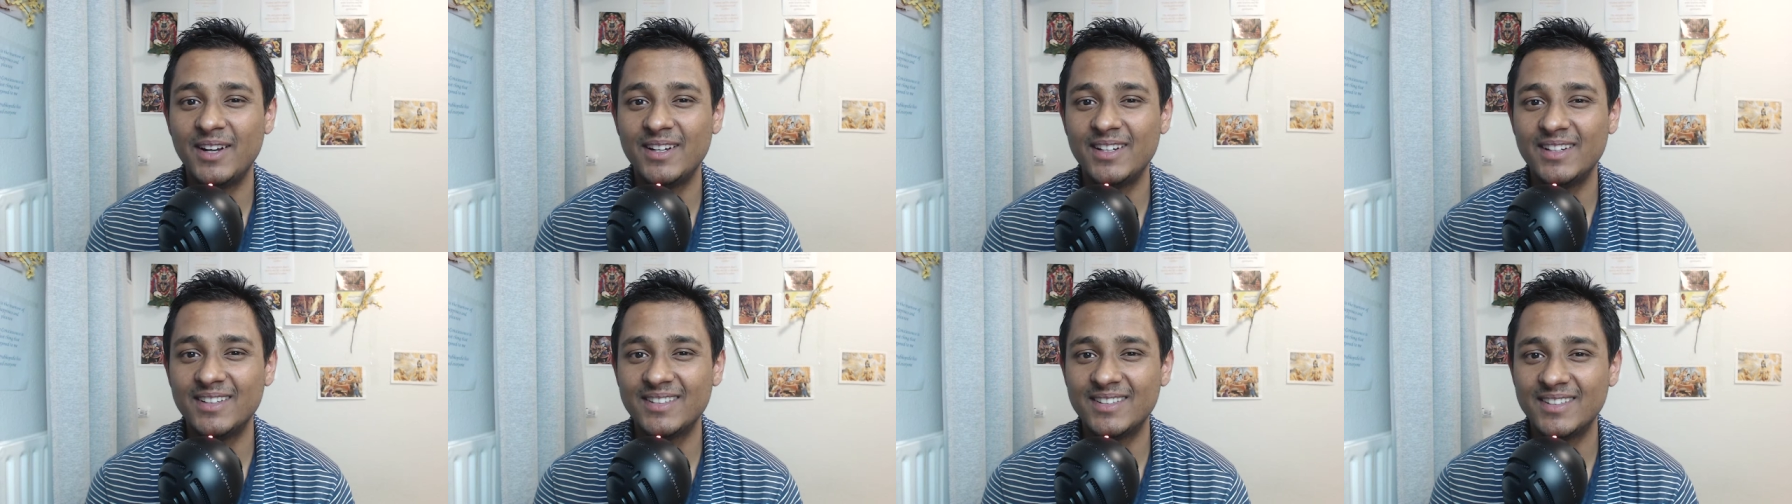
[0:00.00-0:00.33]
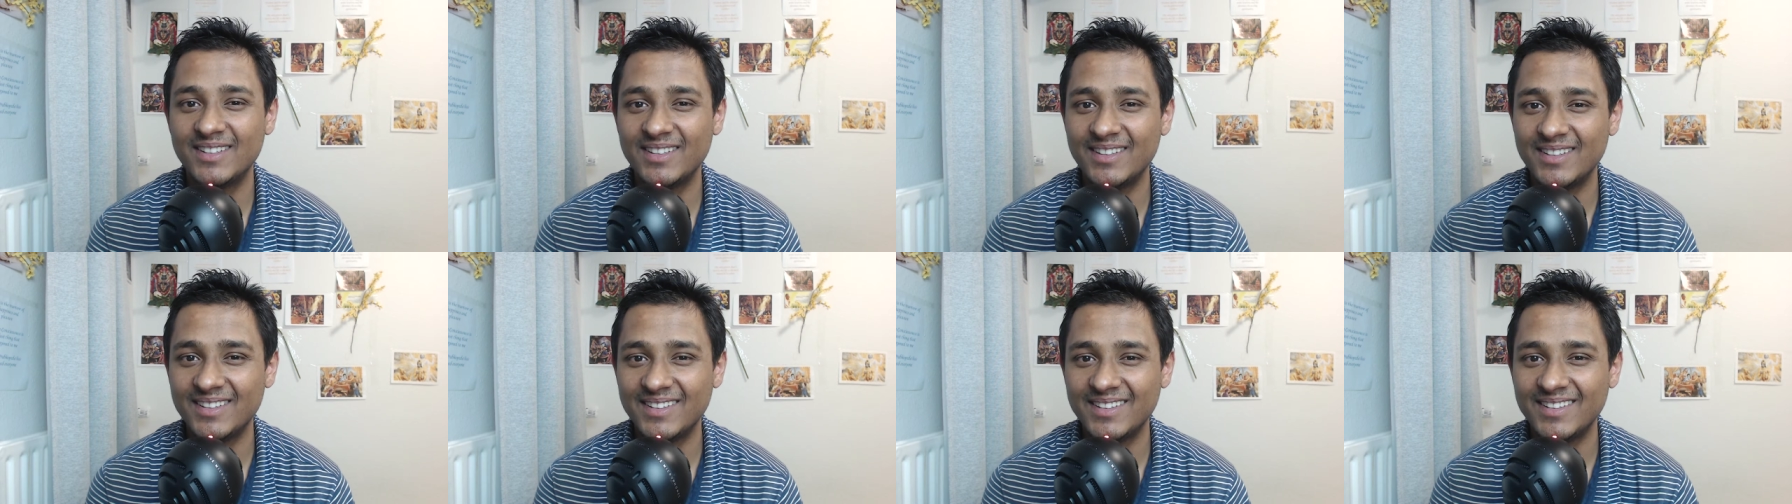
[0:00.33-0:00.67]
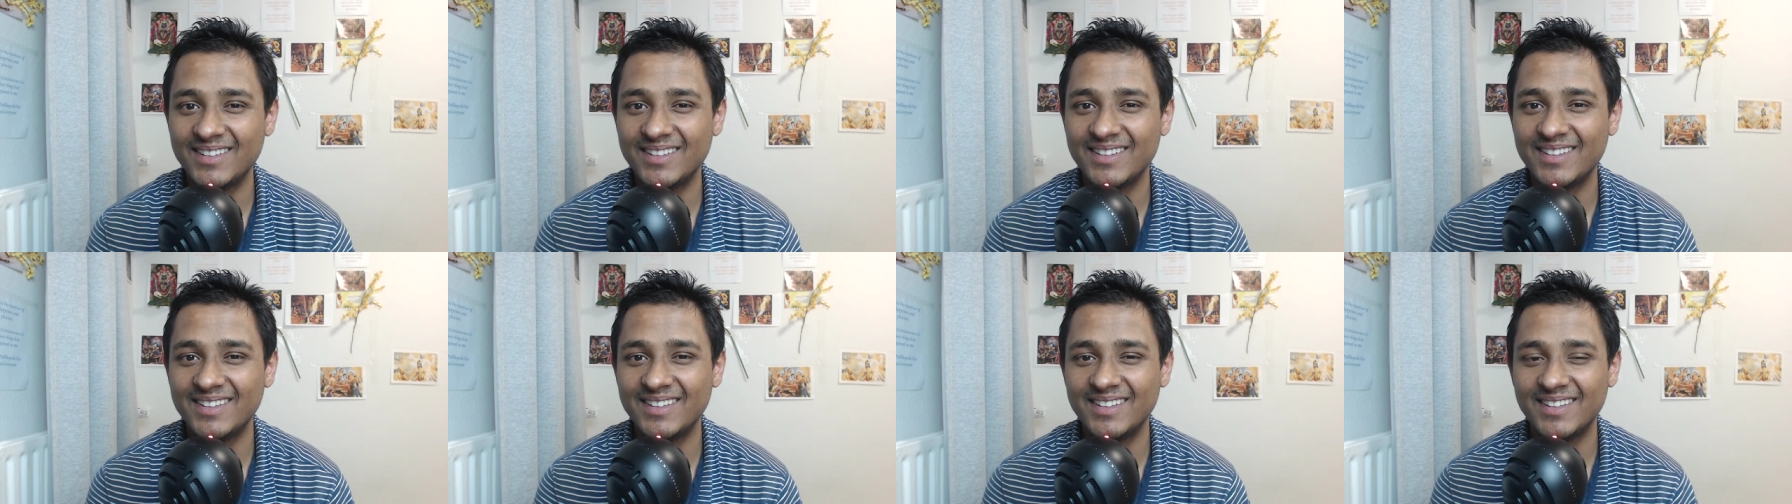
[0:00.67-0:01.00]
dear sir,
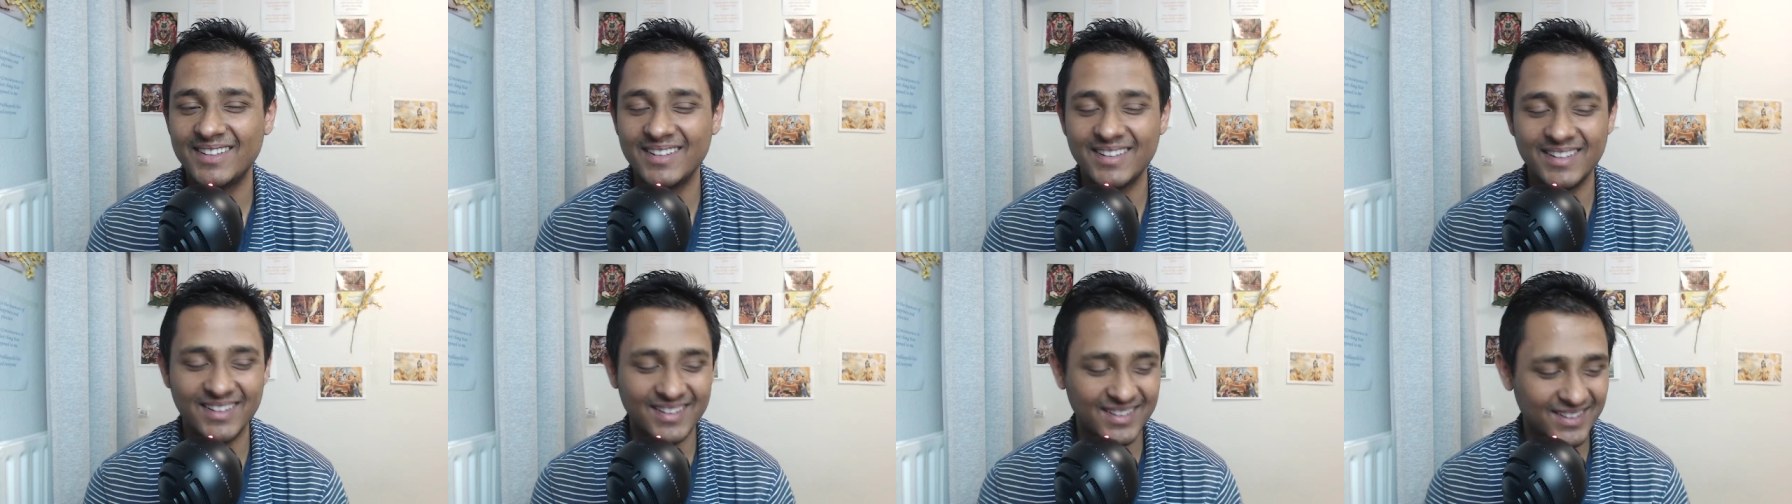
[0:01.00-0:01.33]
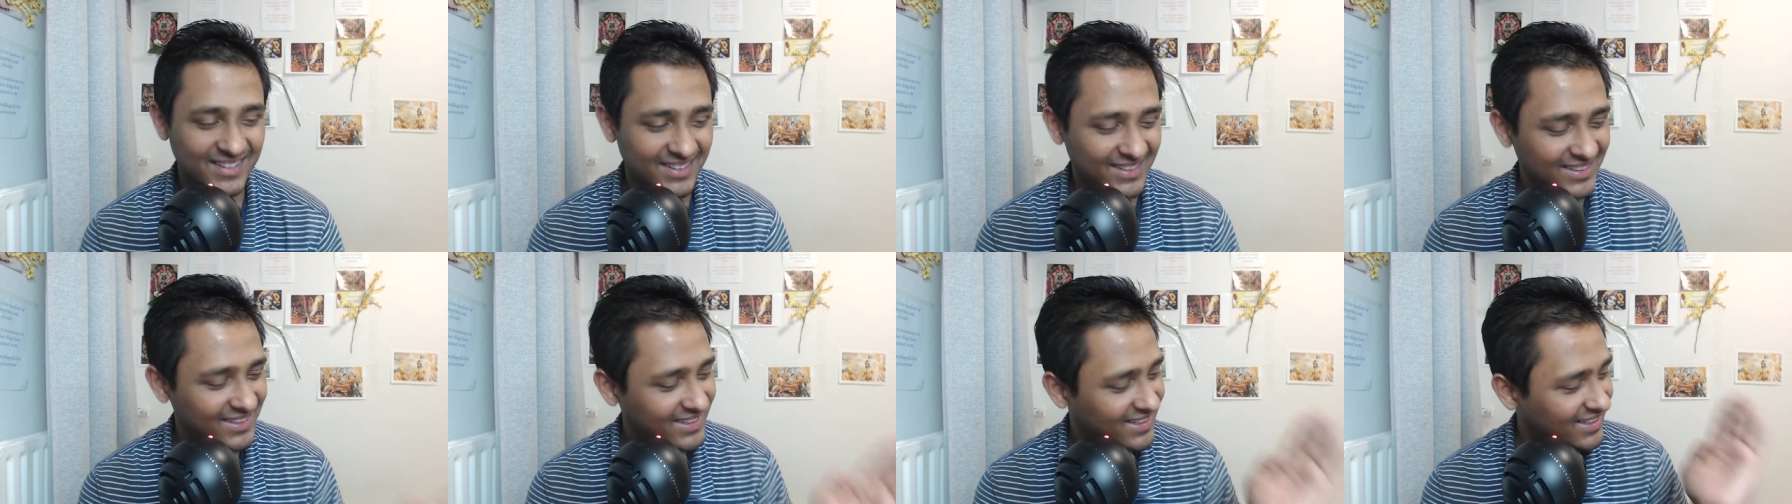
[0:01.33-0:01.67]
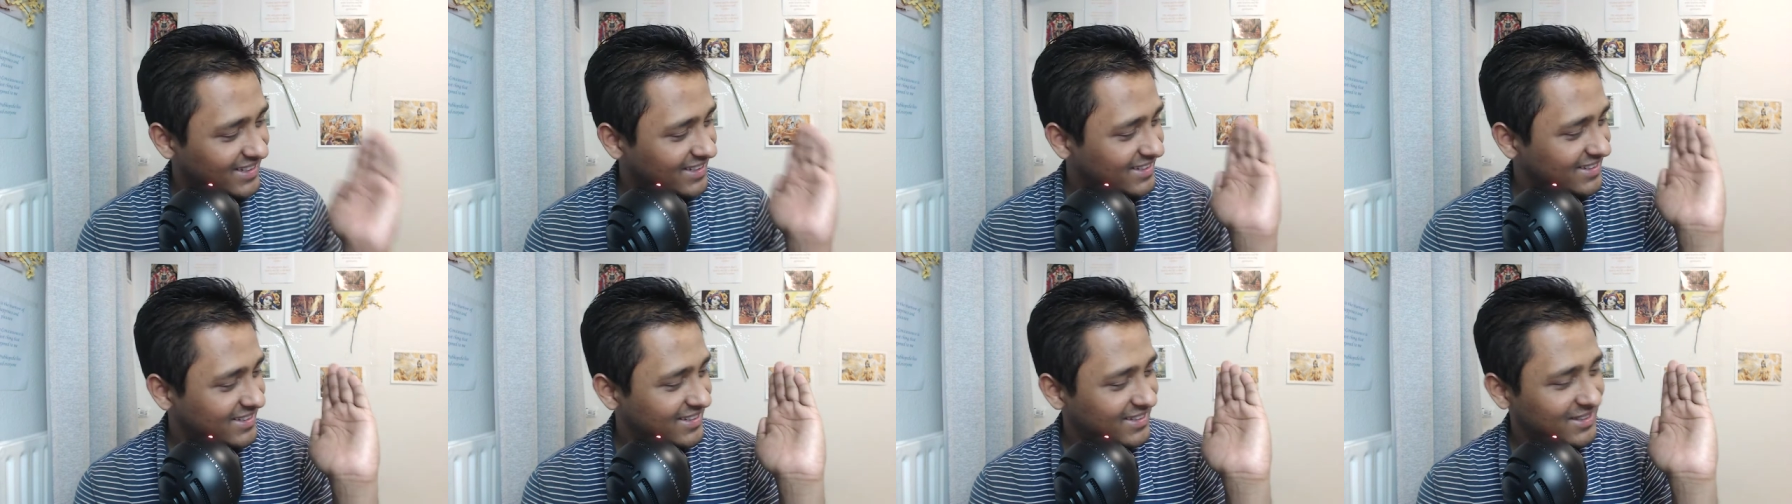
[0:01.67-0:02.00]
the
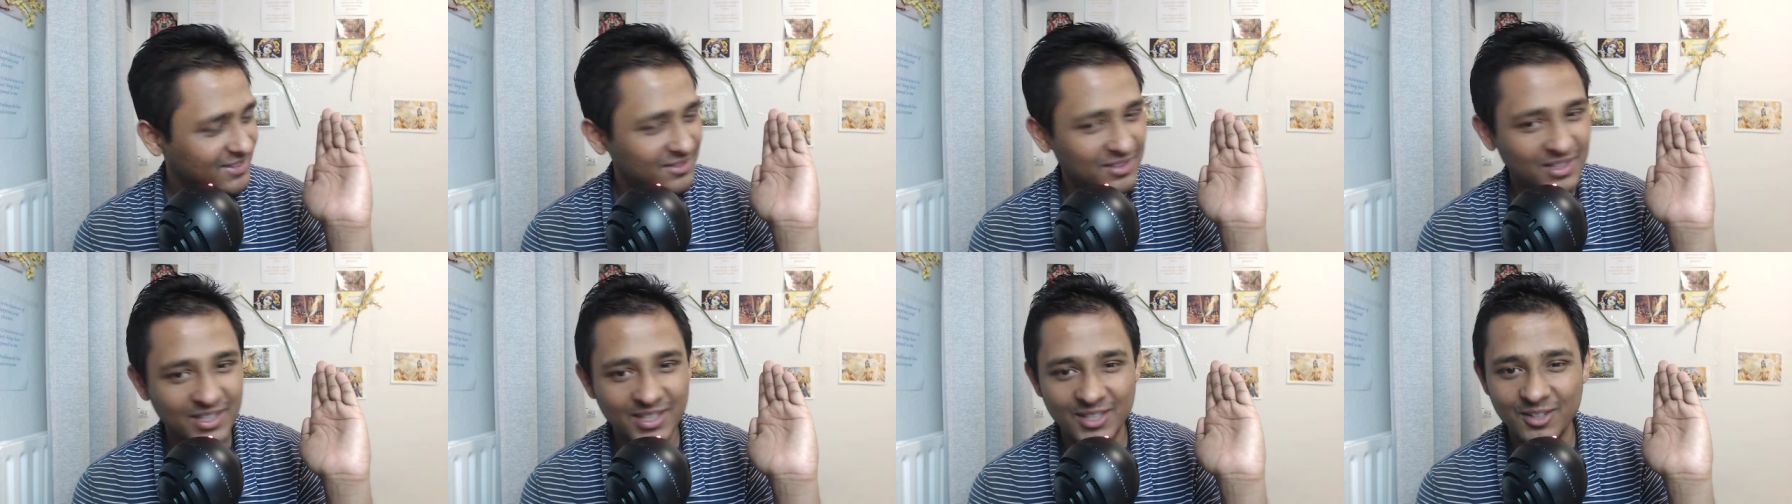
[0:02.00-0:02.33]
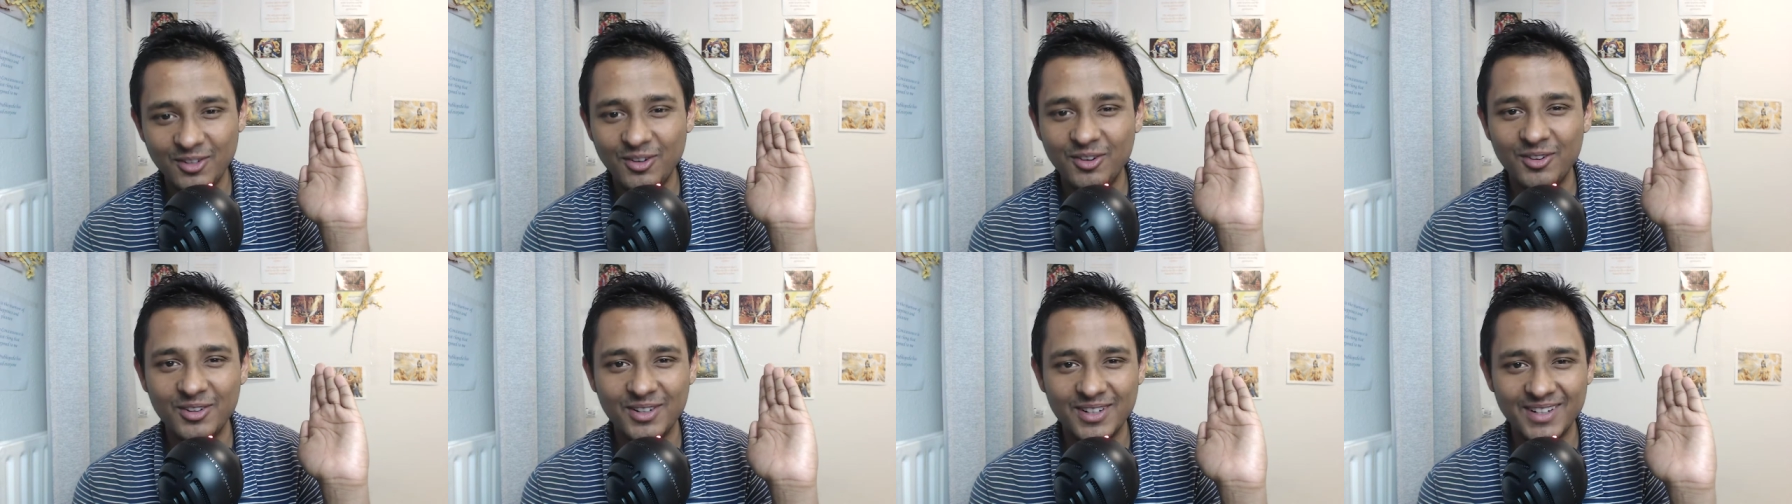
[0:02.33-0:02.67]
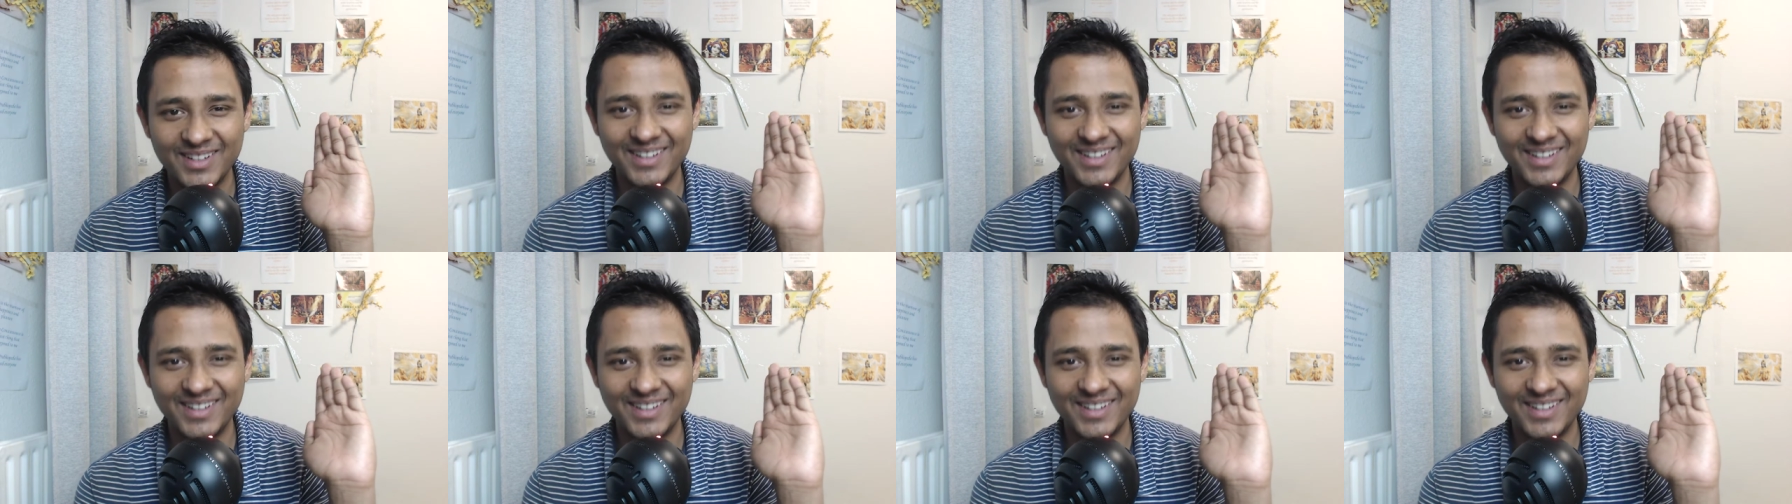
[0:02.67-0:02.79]
list is very long.